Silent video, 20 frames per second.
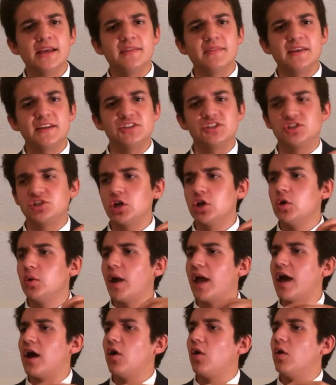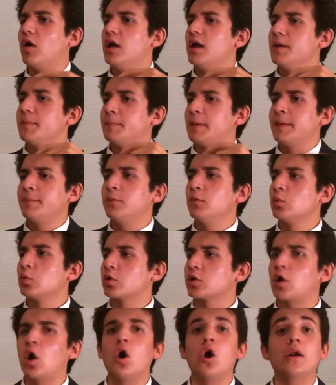They show how people
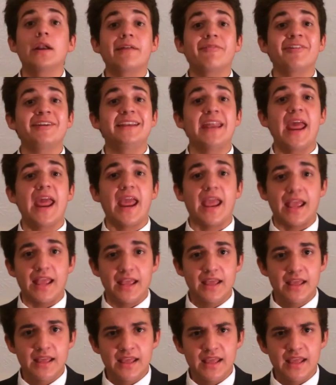work hard every day.